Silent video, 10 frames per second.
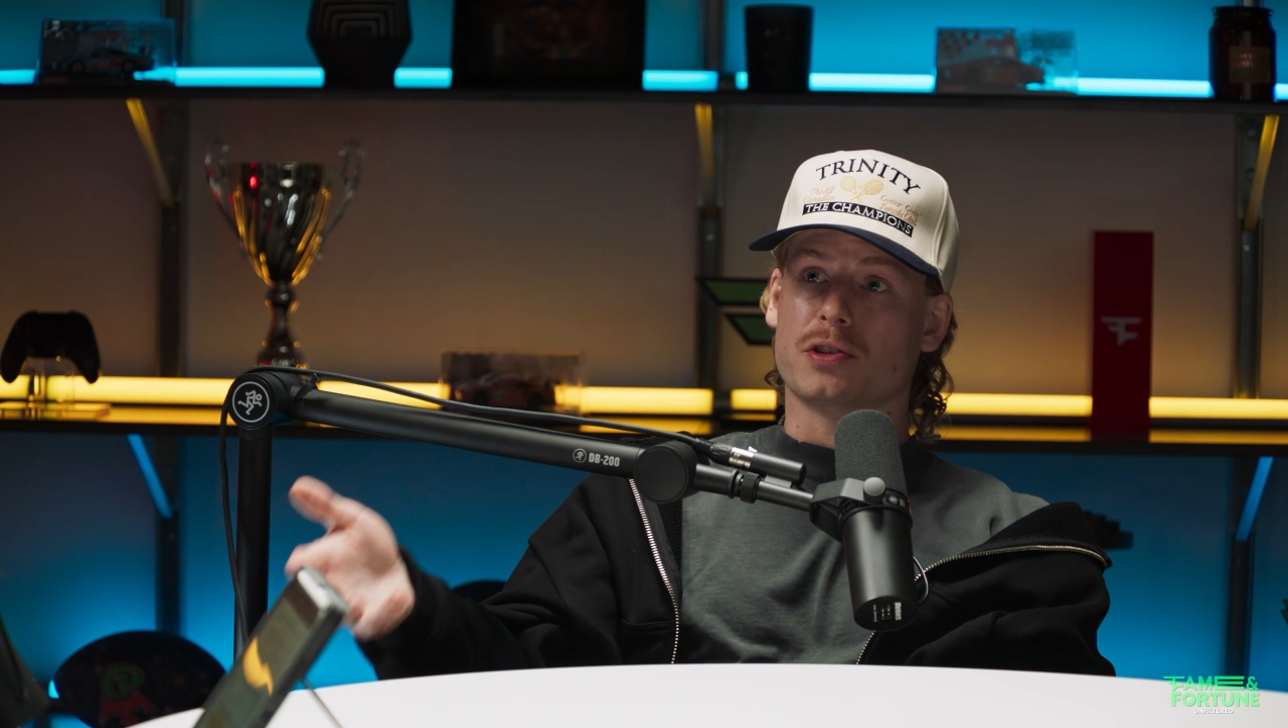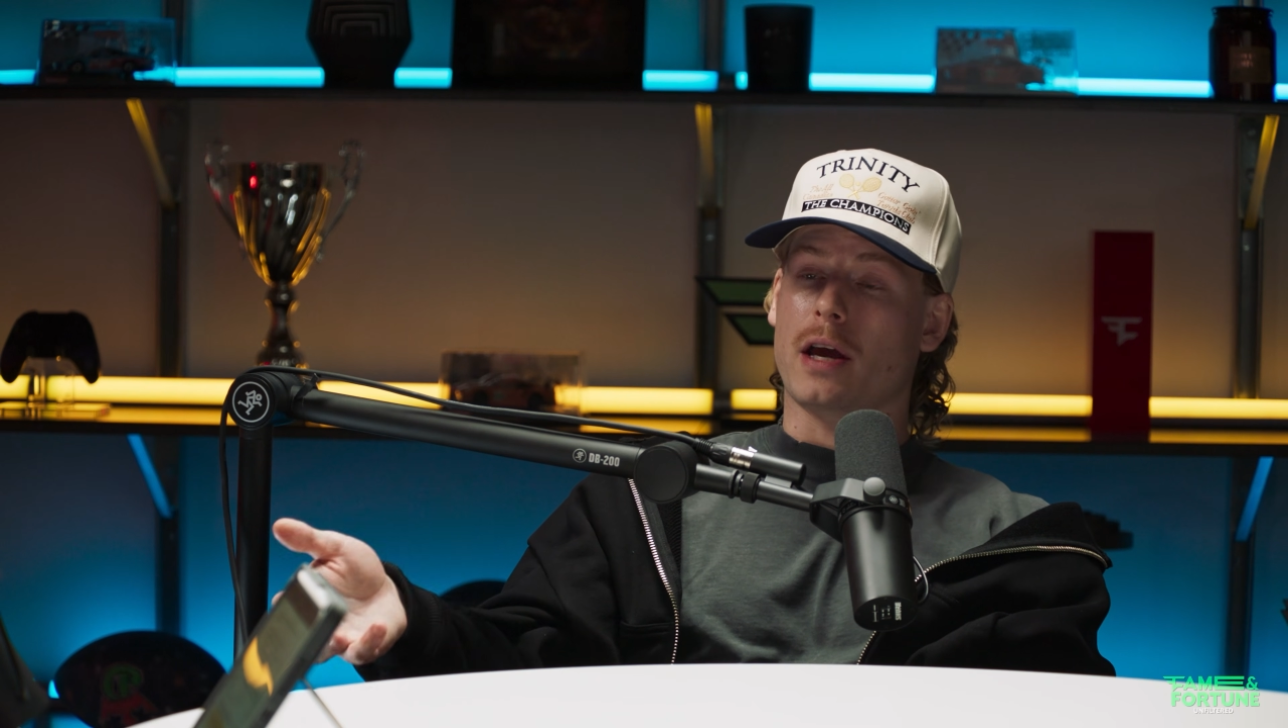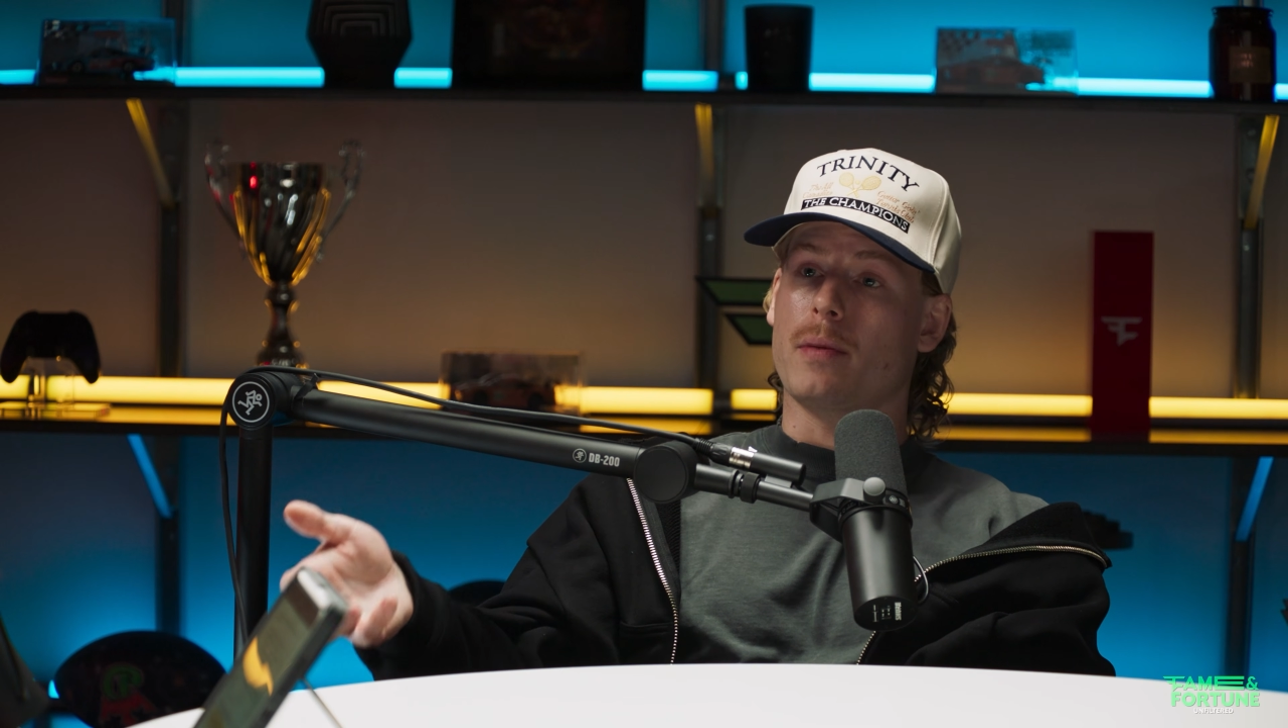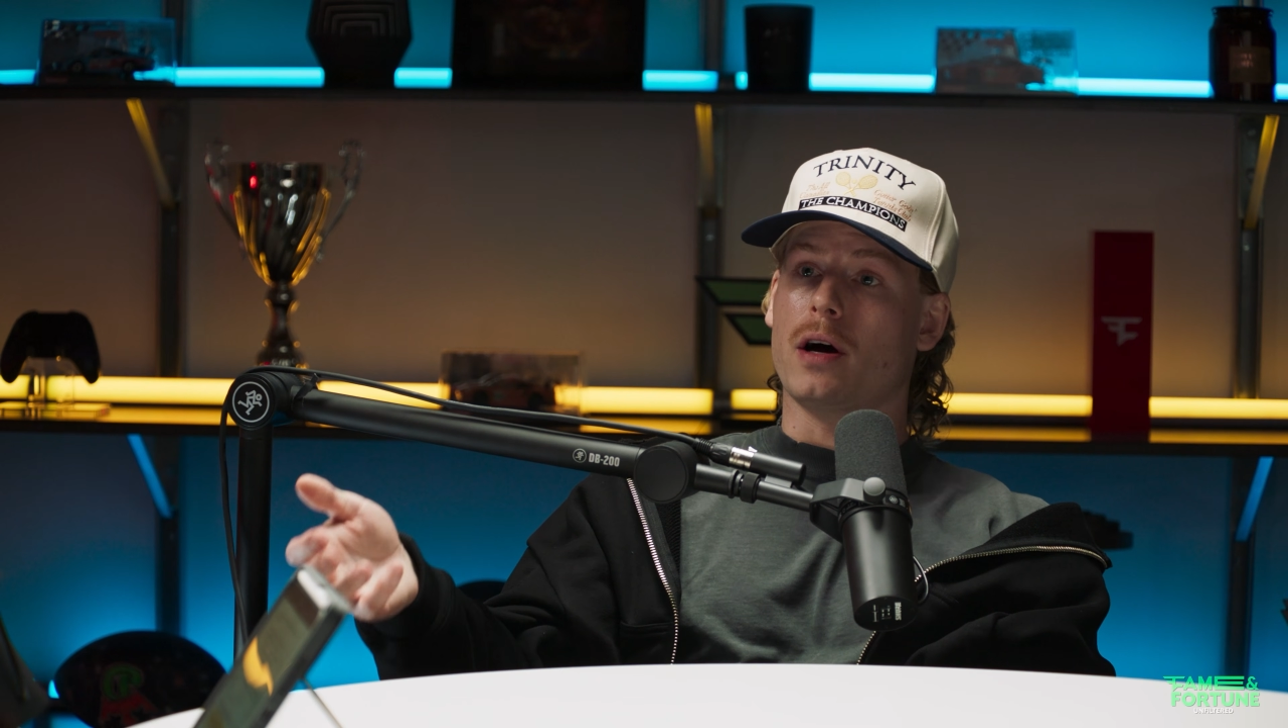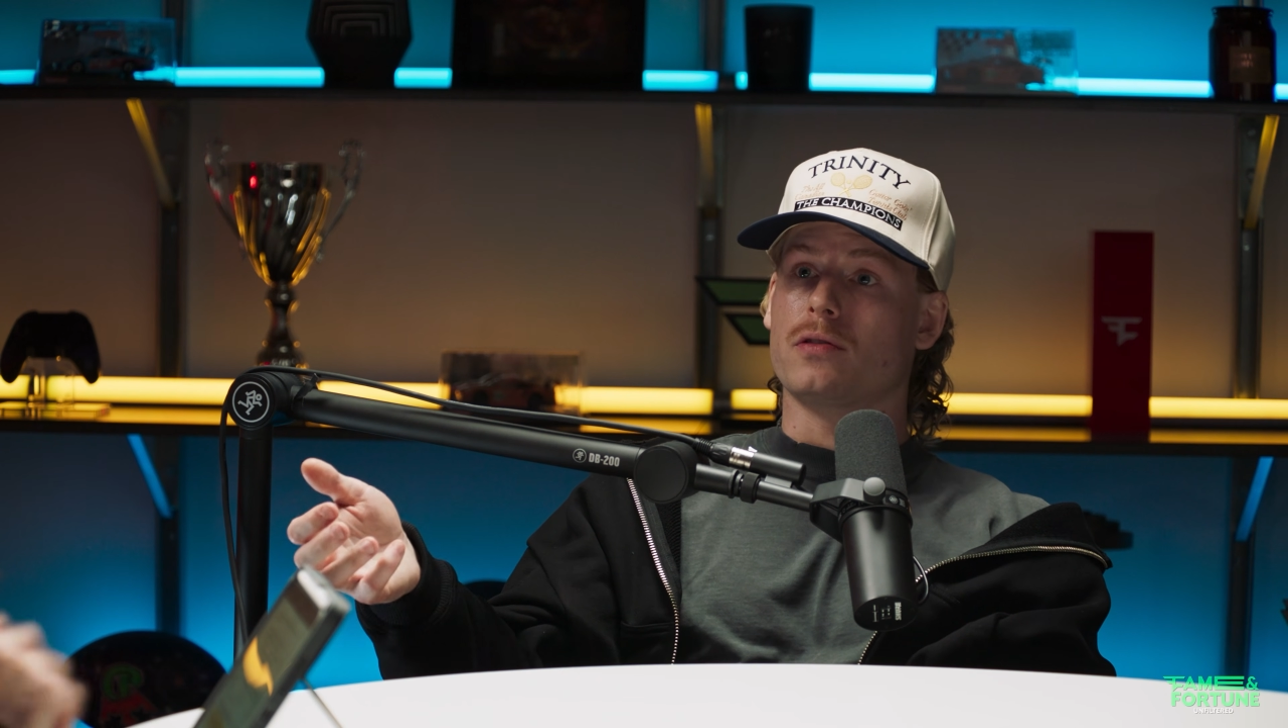
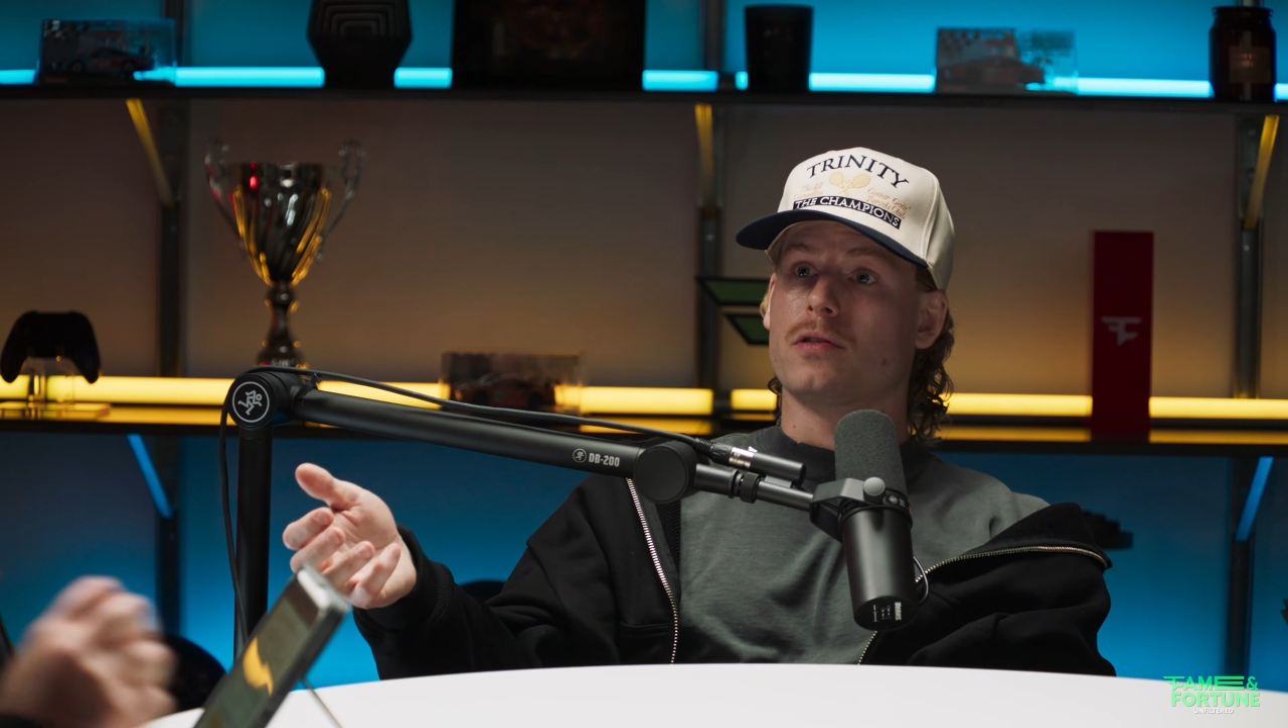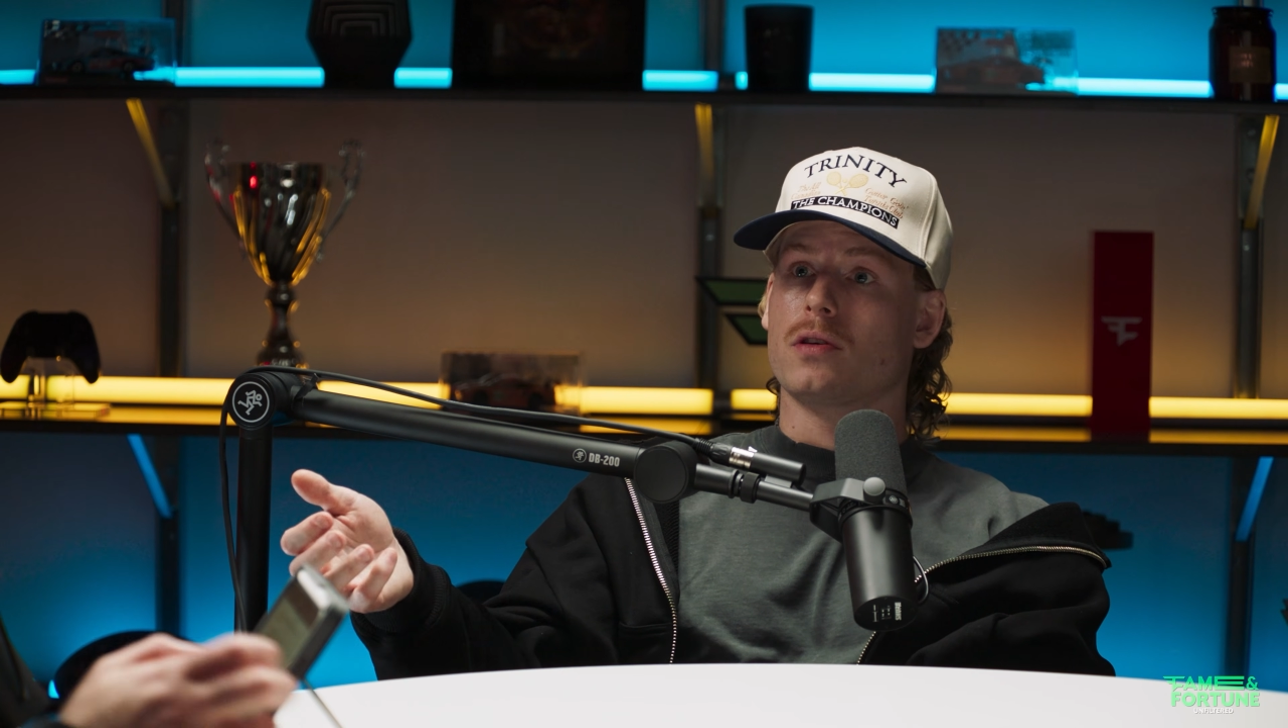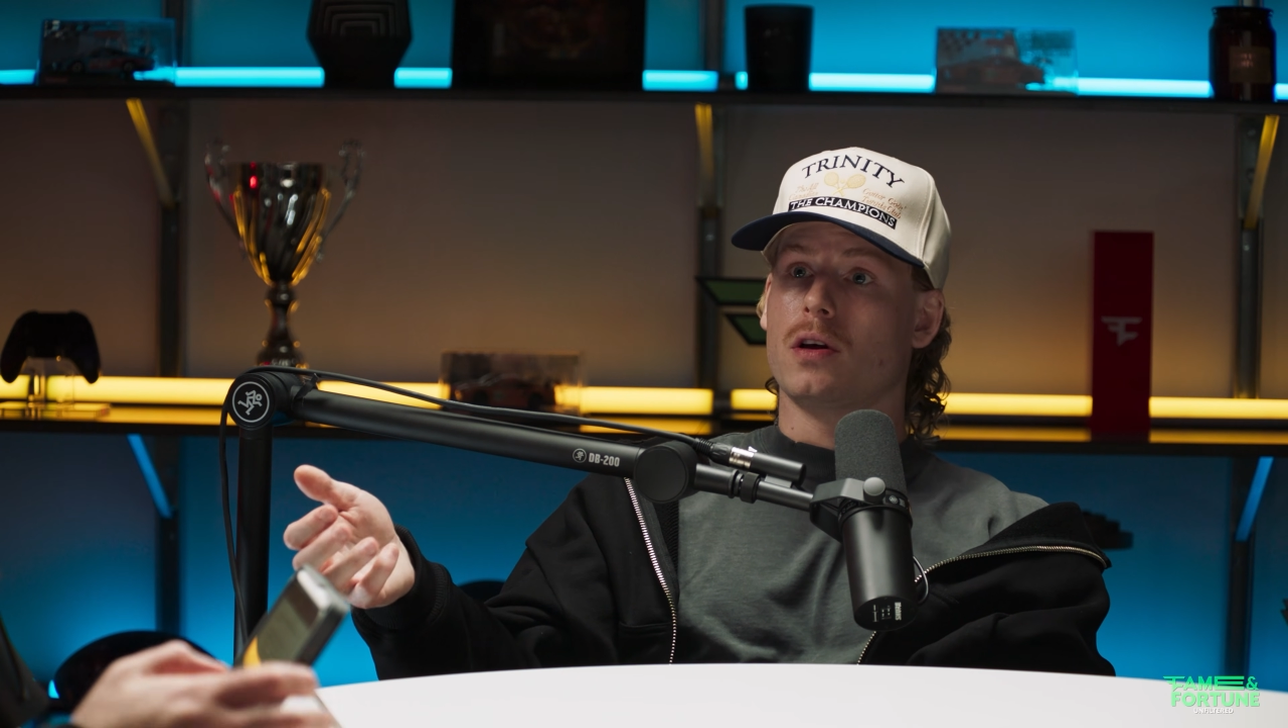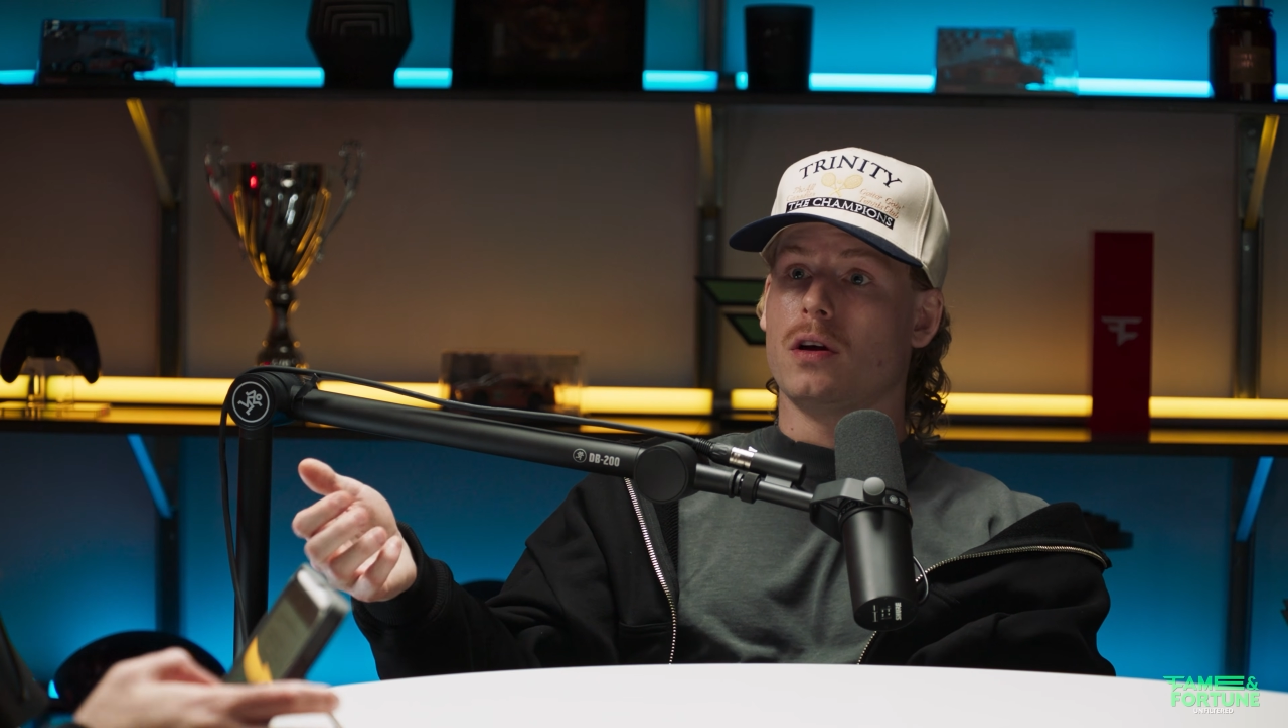came out,